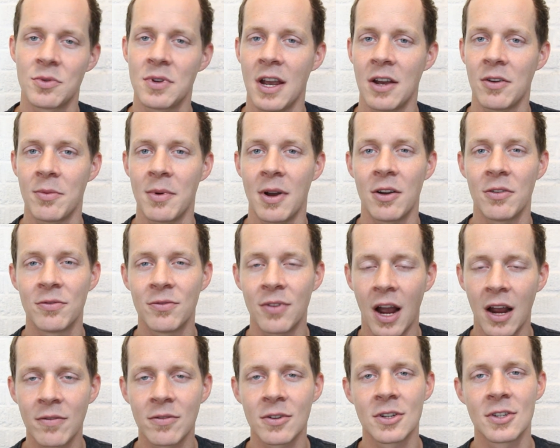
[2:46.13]
We have about
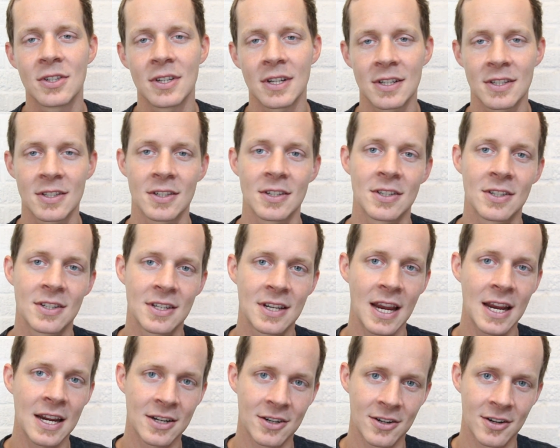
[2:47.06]
5 or 6
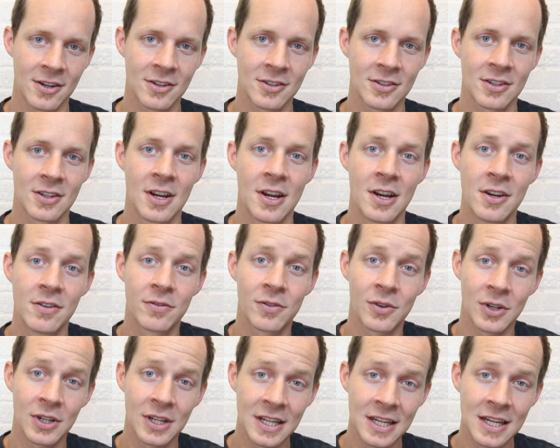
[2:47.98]
standards
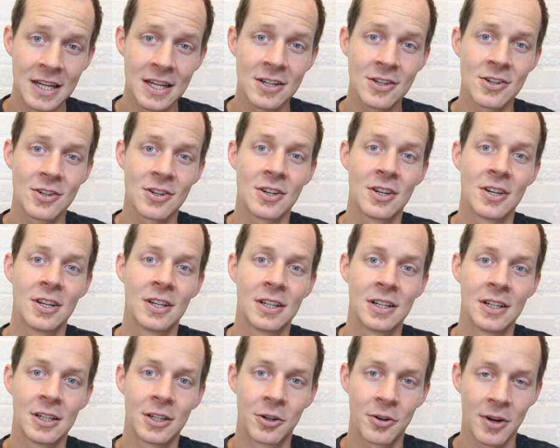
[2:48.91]
for each
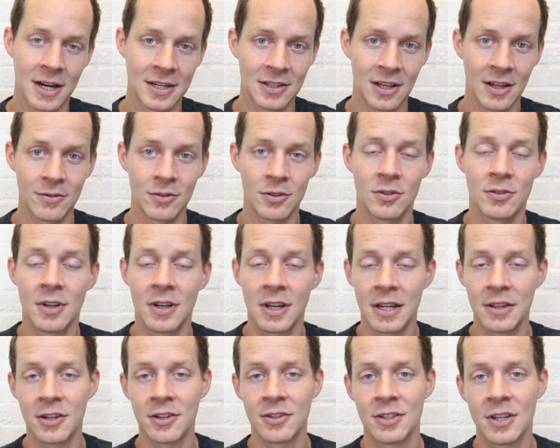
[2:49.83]
grade level,
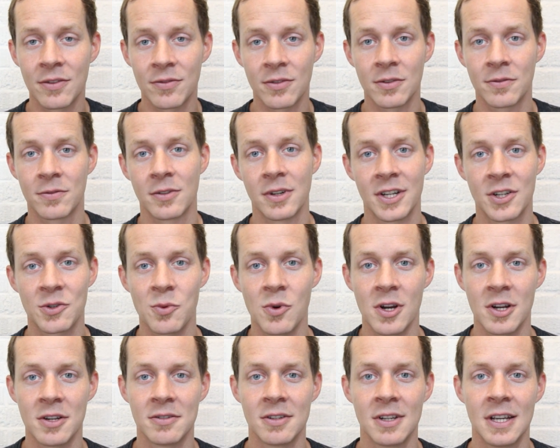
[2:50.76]
and they're different for each
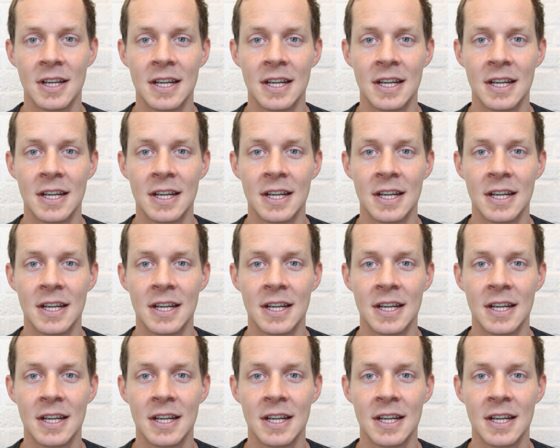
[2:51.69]
one.